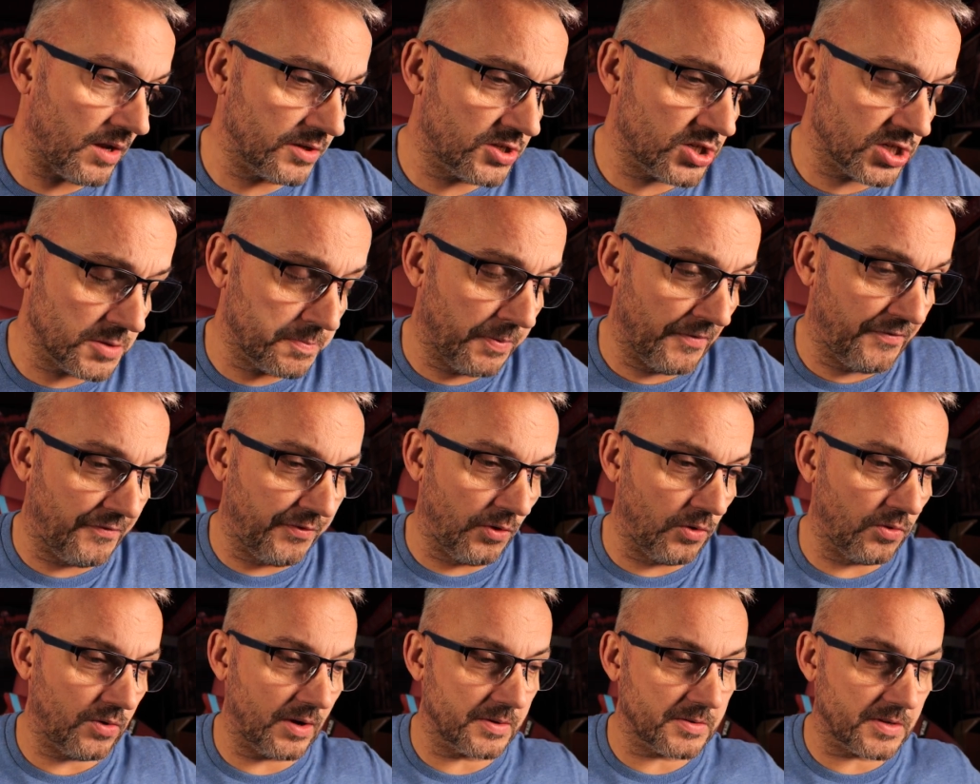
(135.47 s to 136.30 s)
Just
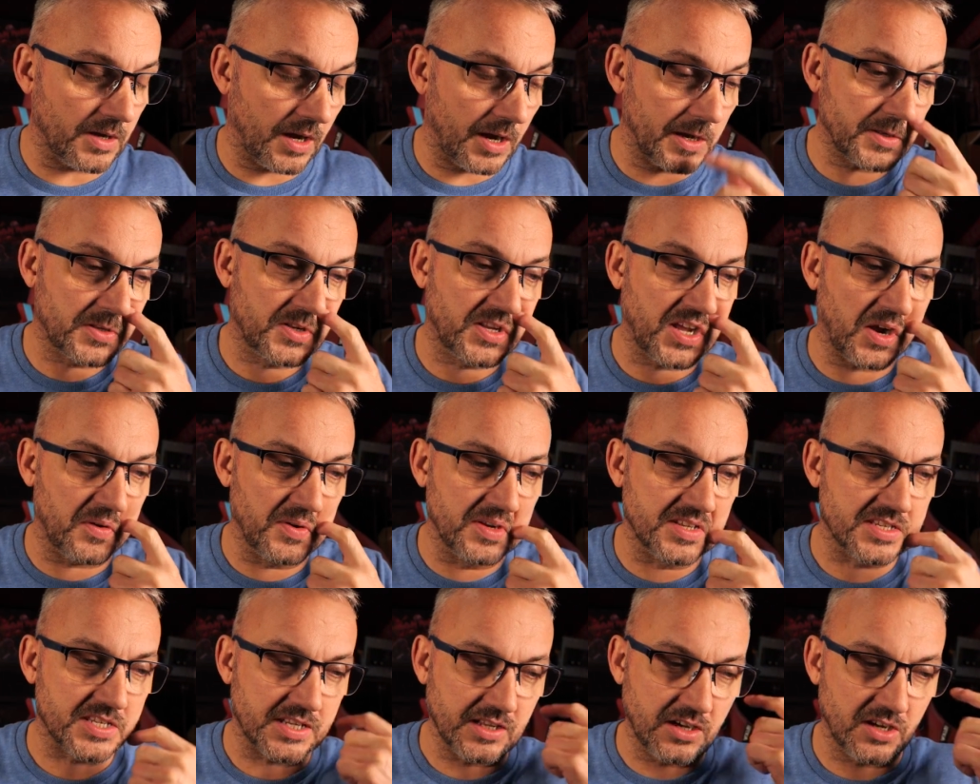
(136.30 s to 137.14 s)
before I'd go
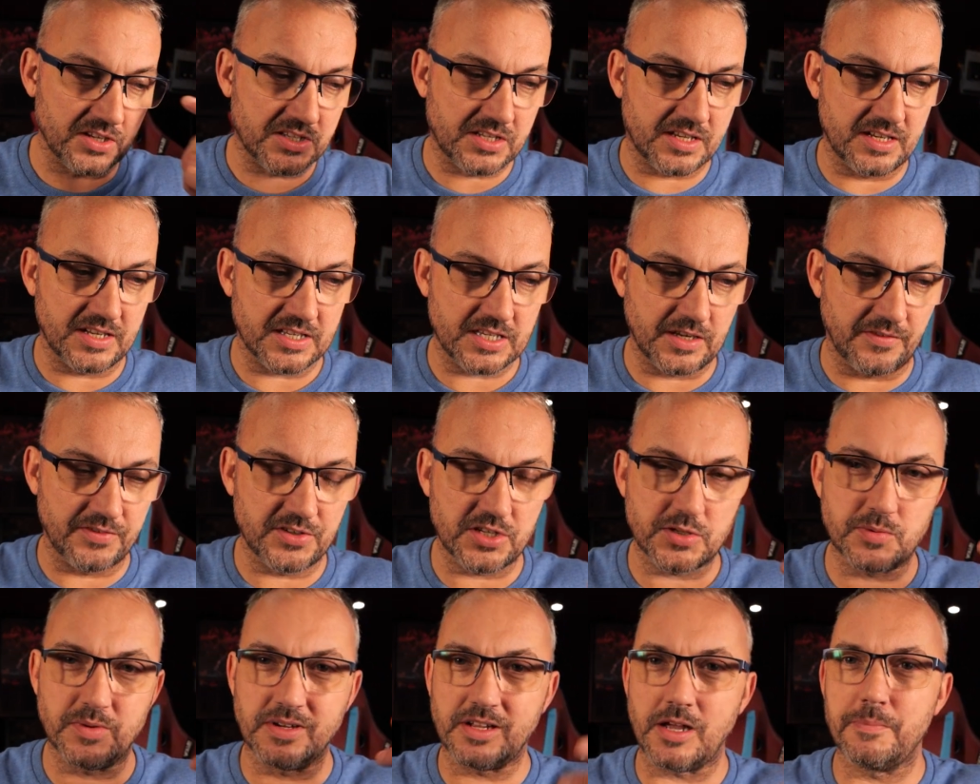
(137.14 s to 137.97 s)
into the article itself, I
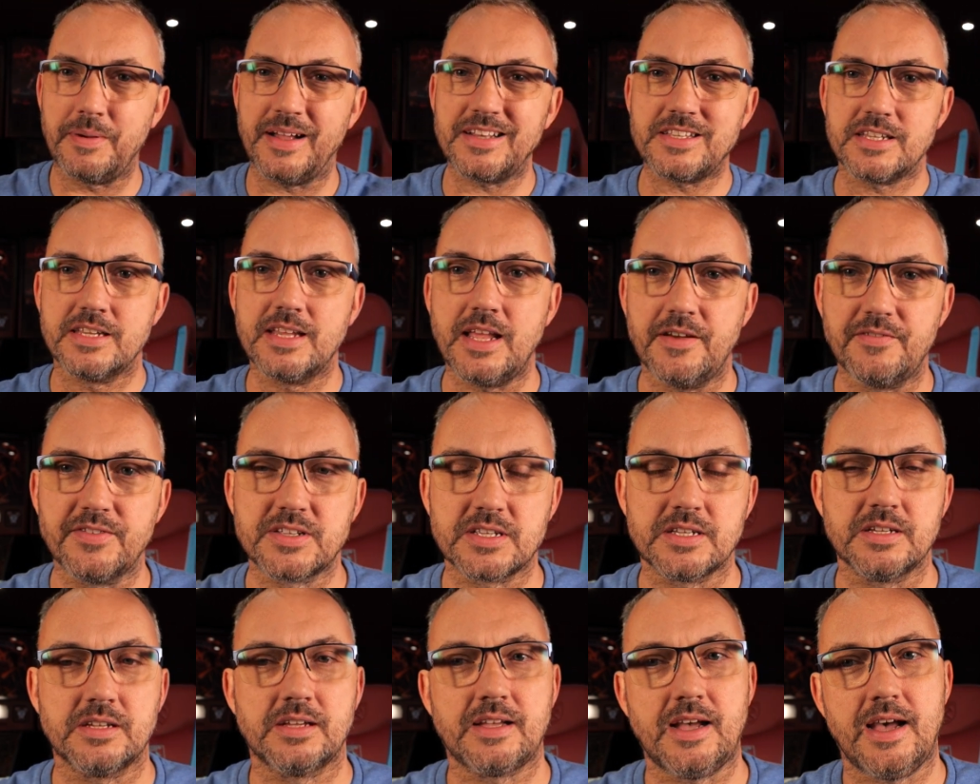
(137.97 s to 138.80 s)
just want to go back to the
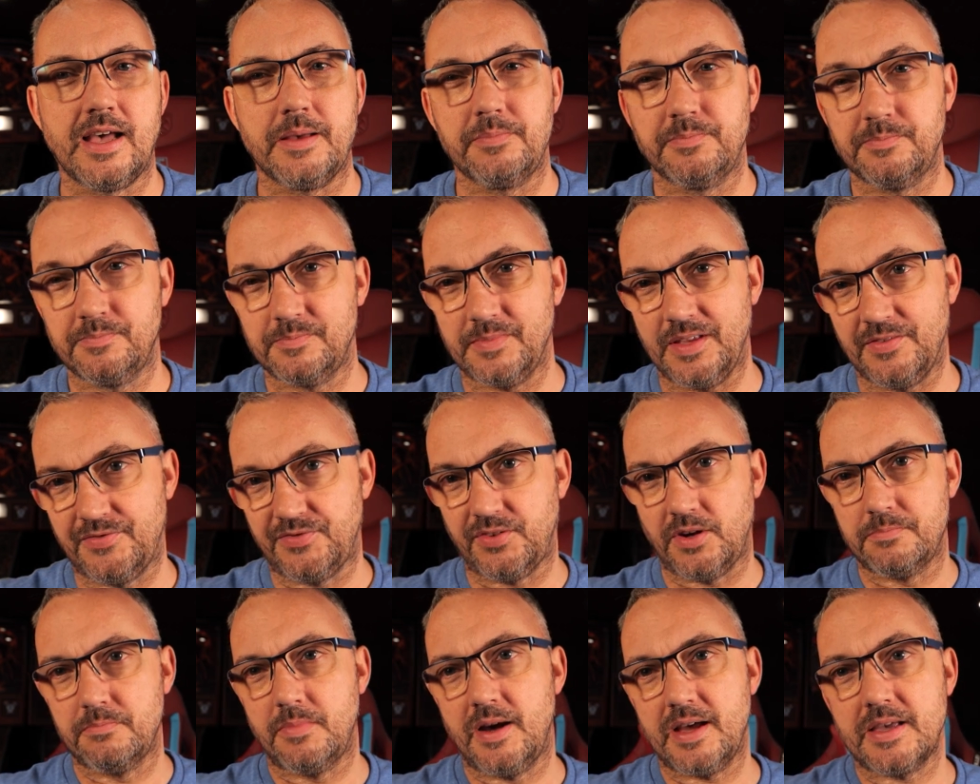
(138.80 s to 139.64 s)
Everton game,
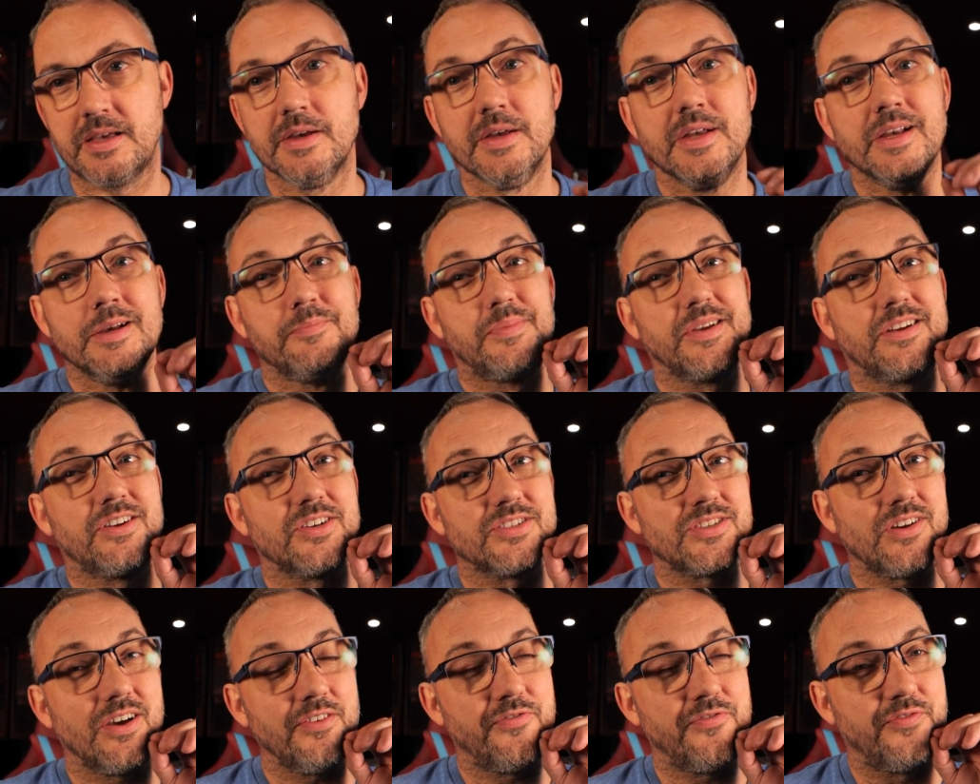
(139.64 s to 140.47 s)
if I may,
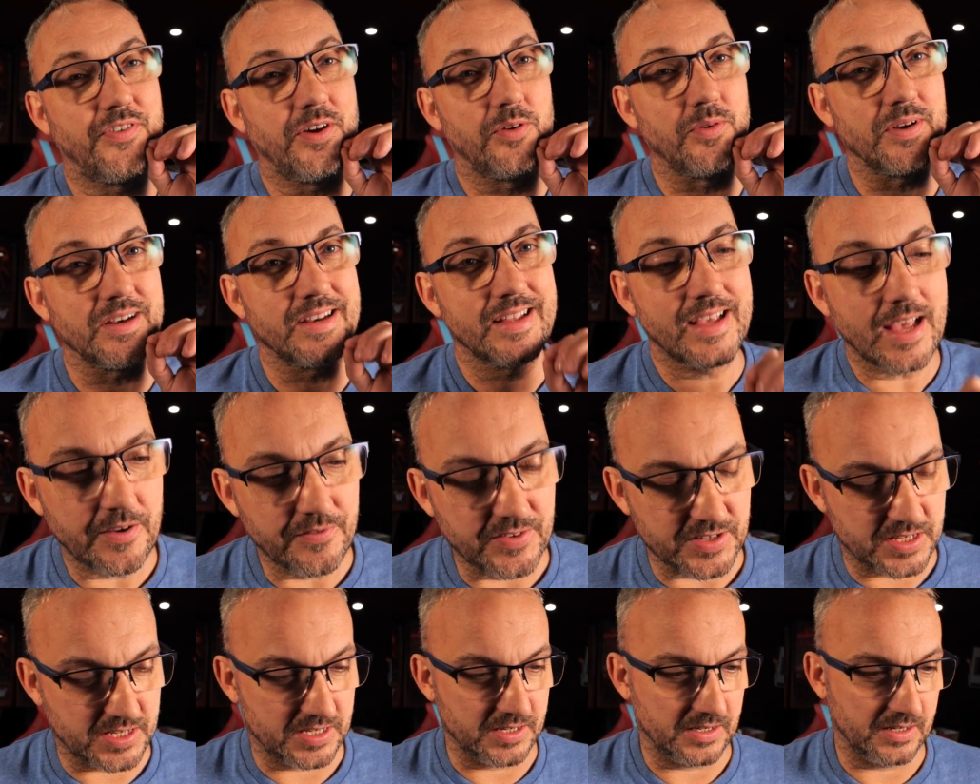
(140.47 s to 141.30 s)
because I felt in the
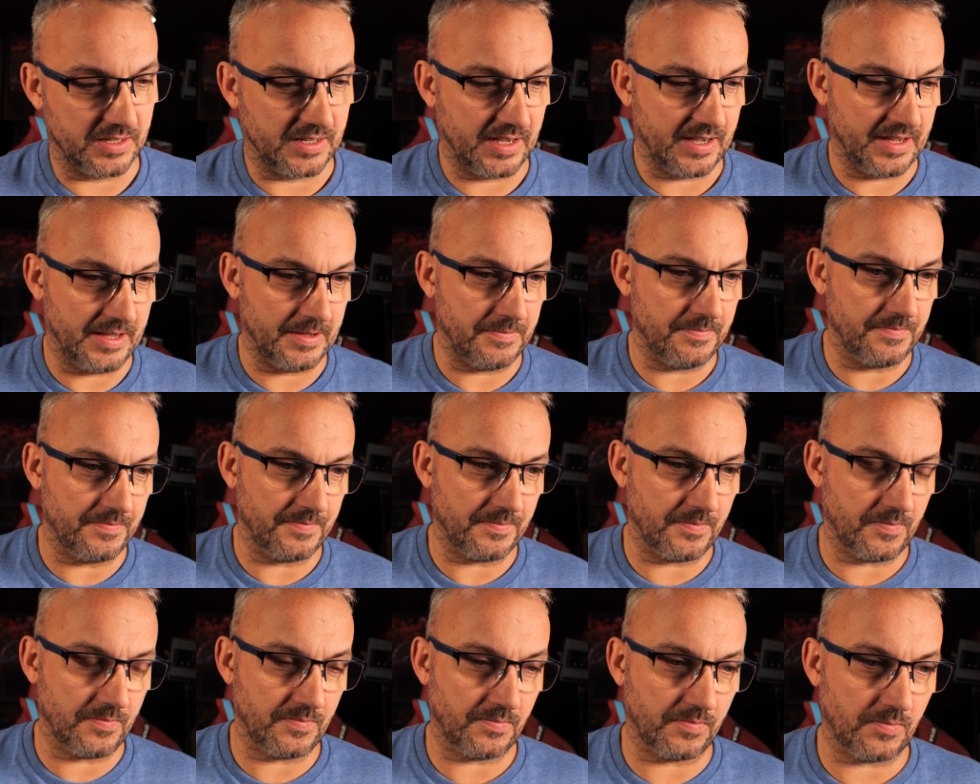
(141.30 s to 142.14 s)
Everton game
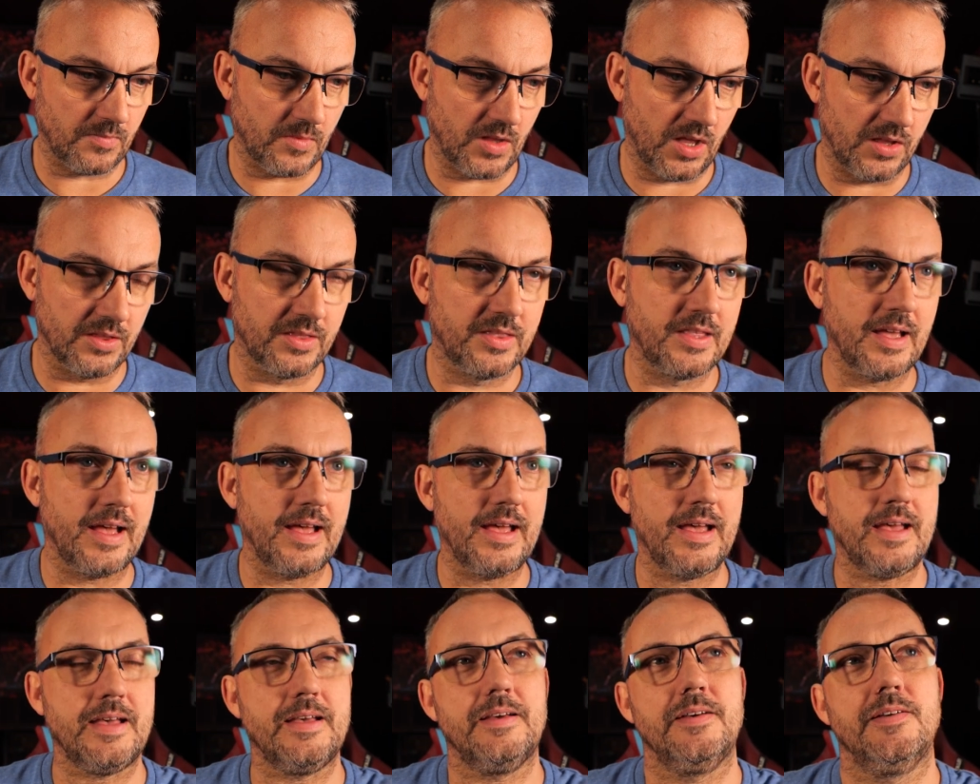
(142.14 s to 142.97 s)

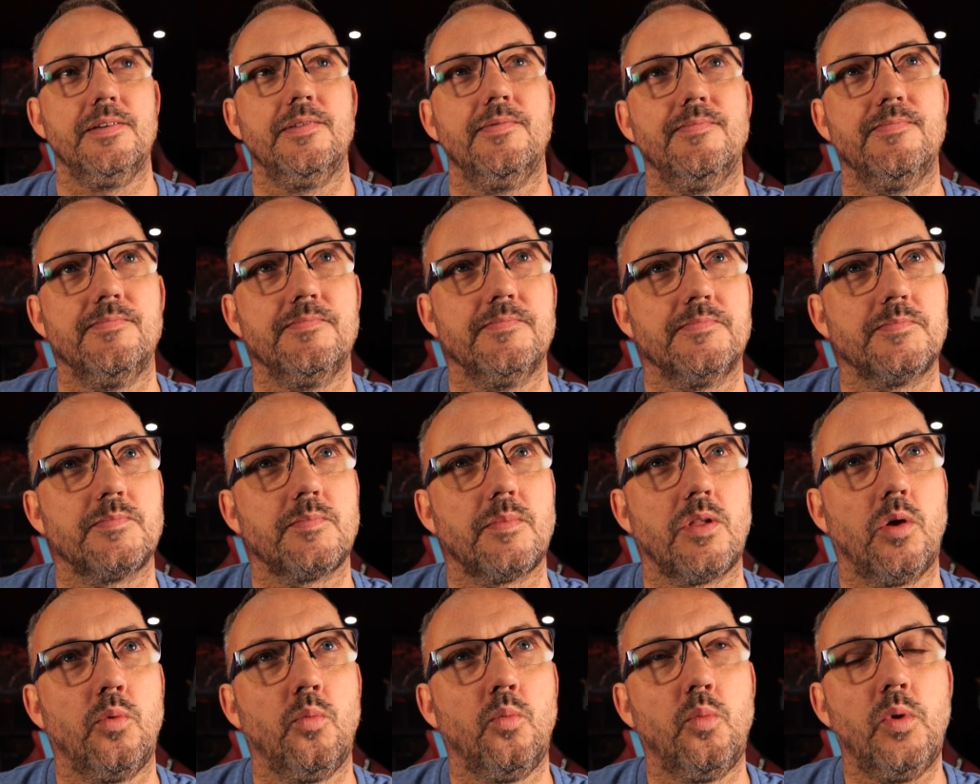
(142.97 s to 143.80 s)
that
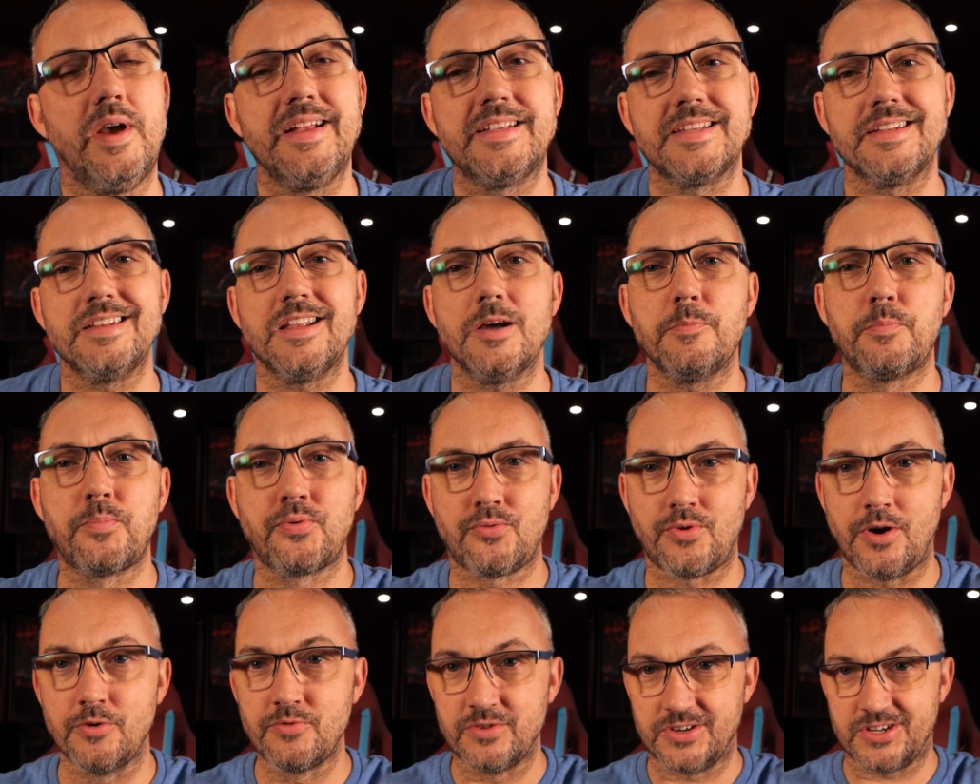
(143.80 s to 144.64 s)
we didn't
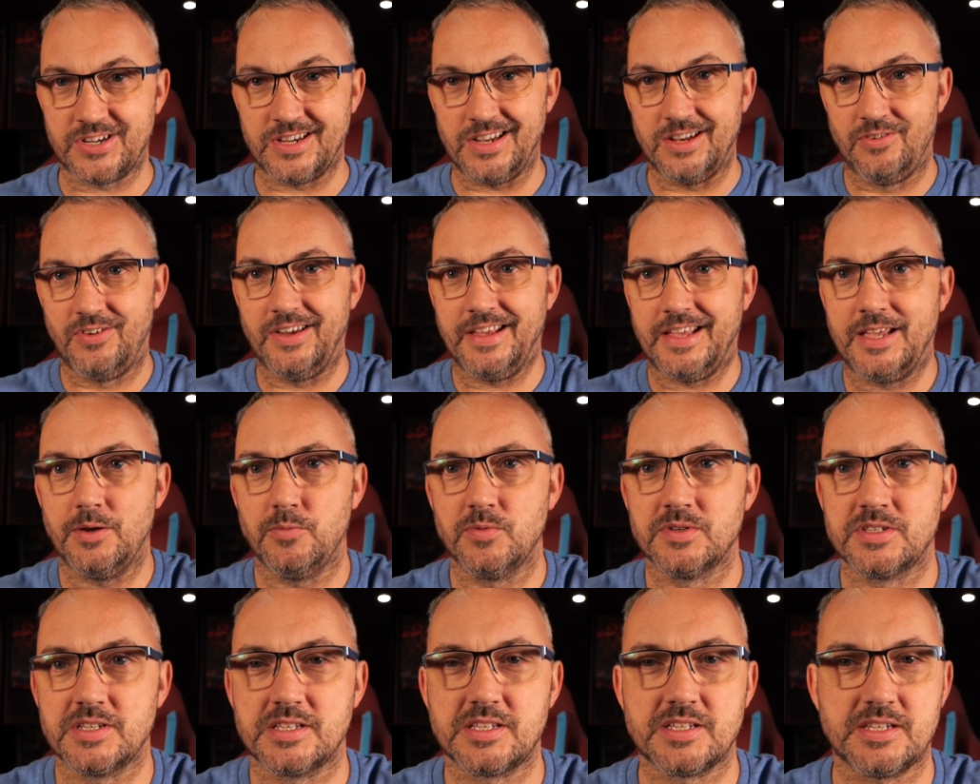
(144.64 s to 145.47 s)
approach it like it
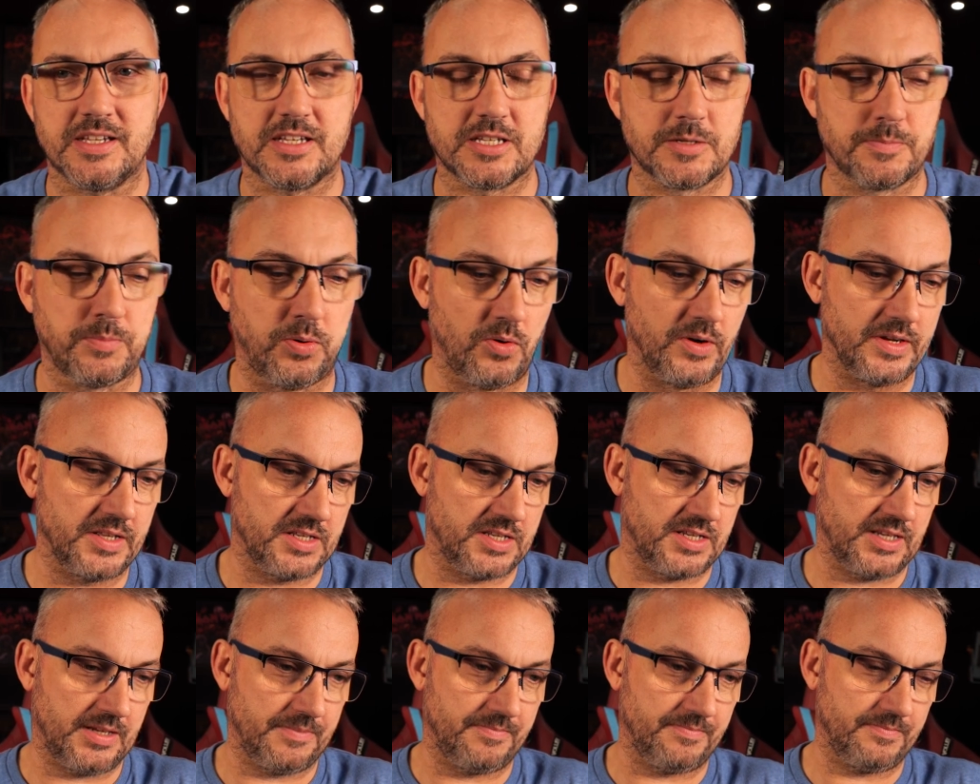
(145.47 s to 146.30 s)
was a
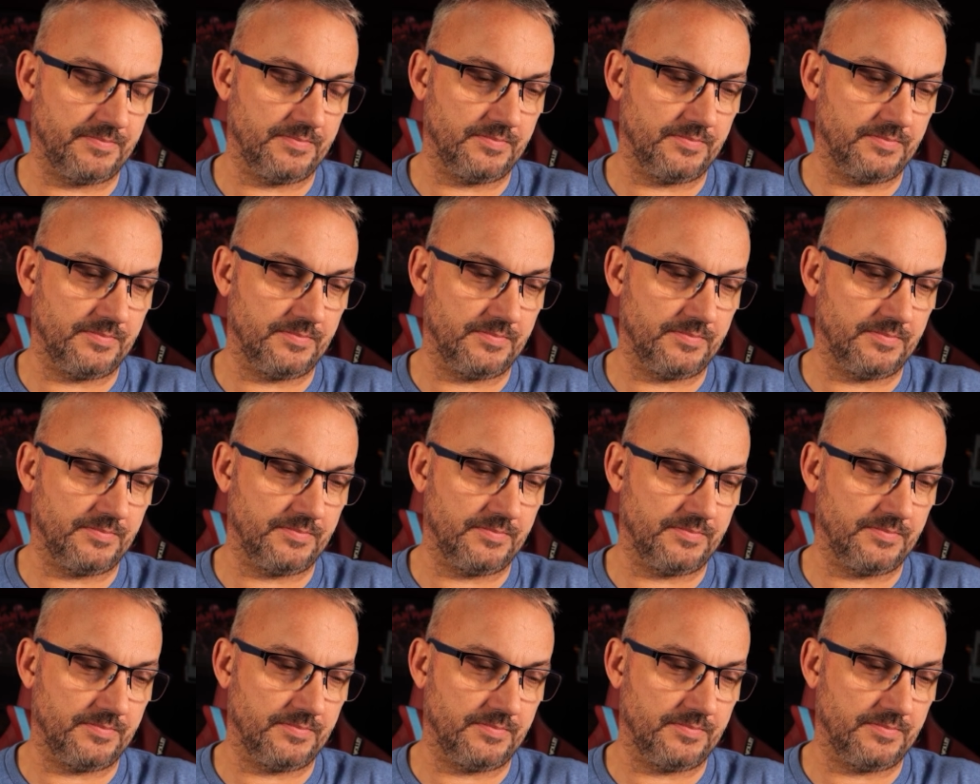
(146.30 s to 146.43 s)
6-pointer.